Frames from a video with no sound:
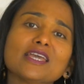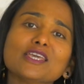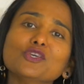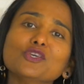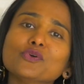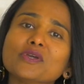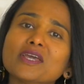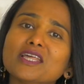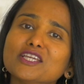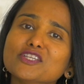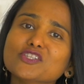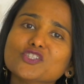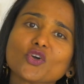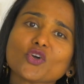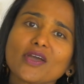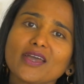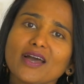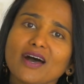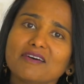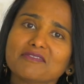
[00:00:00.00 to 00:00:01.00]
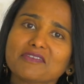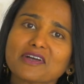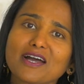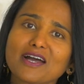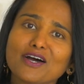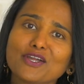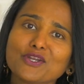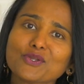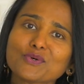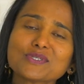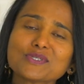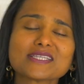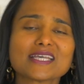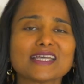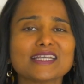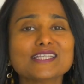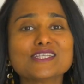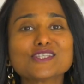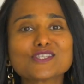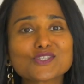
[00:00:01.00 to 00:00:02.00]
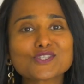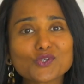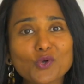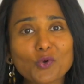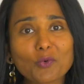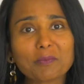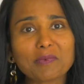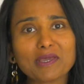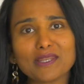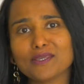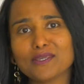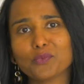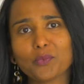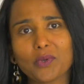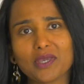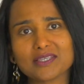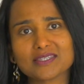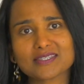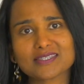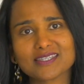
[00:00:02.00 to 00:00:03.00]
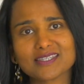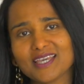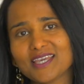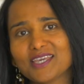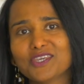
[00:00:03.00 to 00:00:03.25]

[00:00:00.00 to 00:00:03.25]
You can enjoy avocados in so many ways.